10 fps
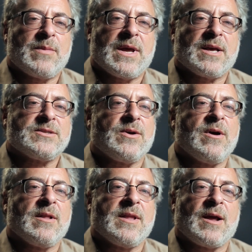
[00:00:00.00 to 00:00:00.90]
pass
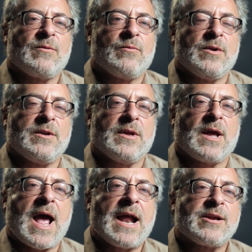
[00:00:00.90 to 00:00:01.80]
on that would
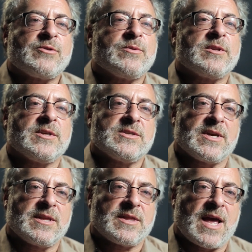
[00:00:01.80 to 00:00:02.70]
adequately
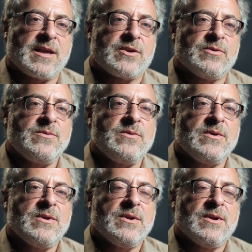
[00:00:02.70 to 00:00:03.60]
say thank you
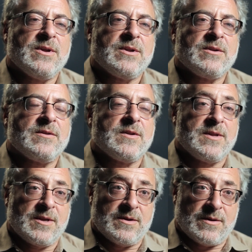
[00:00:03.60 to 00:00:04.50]
to
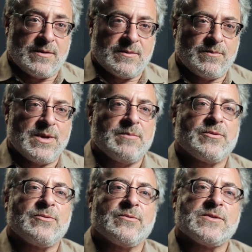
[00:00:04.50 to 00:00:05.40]
the
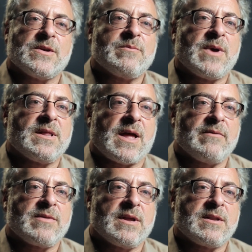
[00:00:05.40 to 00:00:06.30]
people who saved my
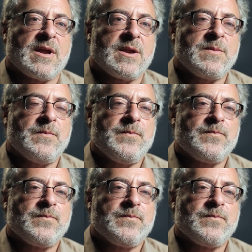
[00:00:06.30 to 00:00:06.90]
life that day.